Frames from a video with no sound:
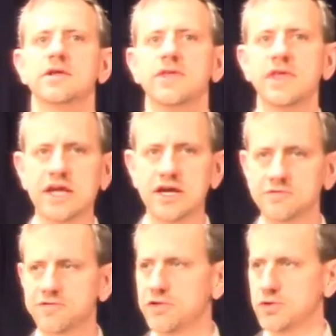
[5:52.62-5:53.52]

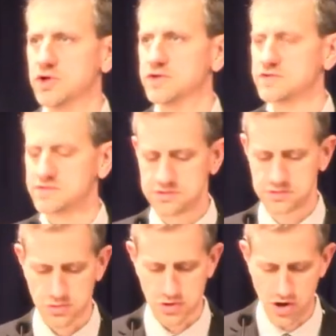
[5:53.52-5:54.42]
influence,
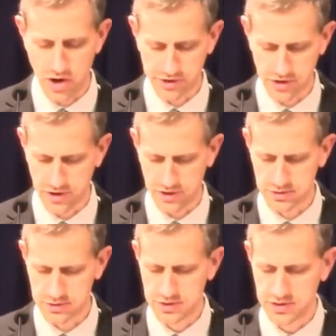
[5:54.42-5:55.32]
or honor,
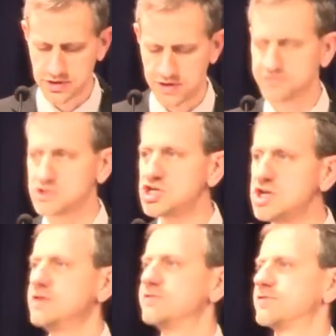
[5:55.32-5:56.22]
of
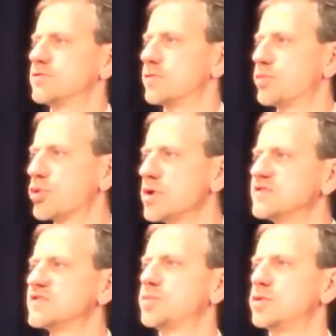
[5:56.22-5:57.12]
chief or
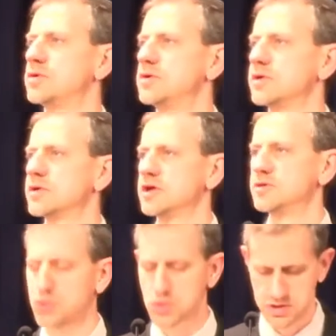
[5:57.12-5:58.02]
principal
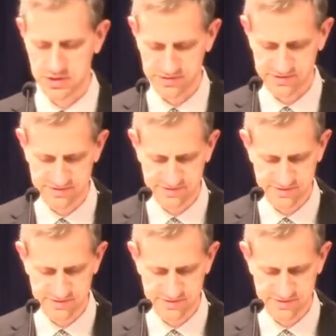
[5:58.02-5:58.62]
importance.